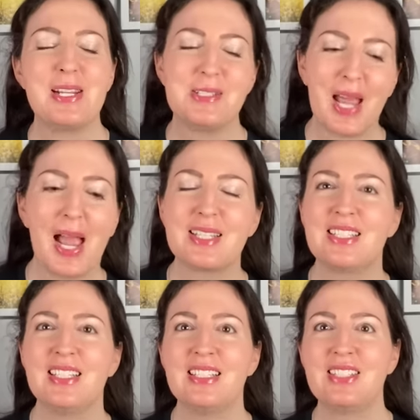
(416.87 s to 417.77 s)
your
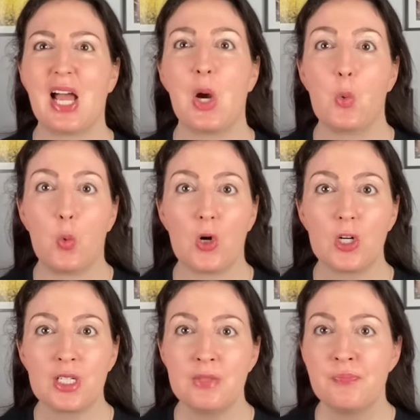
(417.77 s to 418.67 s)
taxes,
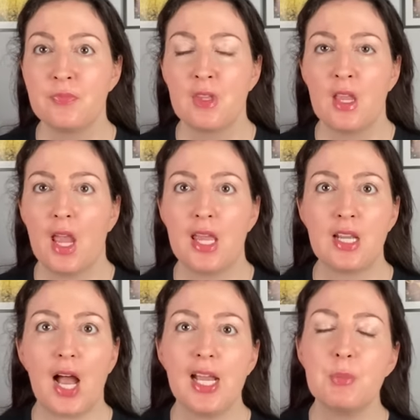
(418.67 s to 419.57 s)
work.
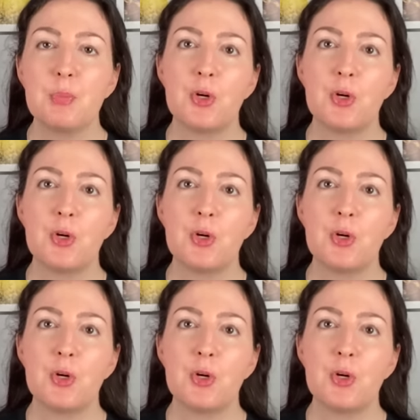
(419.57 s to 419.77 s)
And I'm a